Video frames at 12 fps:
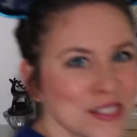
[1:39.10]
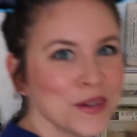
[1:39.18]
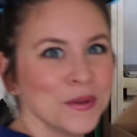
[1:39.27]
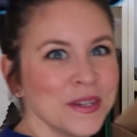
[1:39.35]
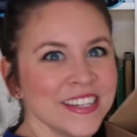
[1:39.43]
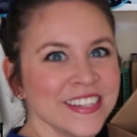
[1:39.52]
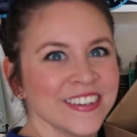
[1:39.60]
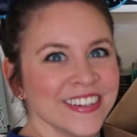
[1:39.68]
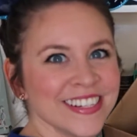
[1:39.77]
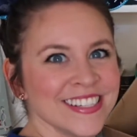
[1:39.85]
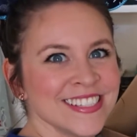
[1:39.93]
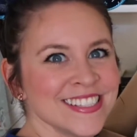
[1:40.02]
So here
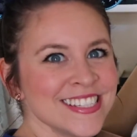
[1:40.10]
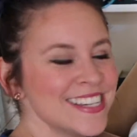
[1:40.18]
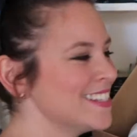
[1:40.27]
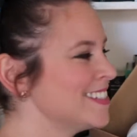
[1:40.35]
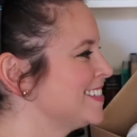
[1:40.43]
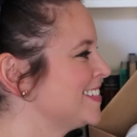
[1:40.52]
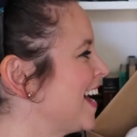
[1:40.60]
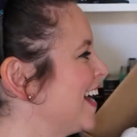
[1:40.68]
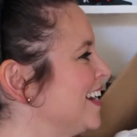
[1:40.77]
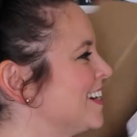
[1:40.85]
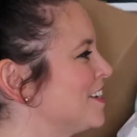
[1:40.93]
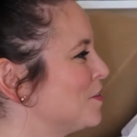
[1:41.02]
is the inside,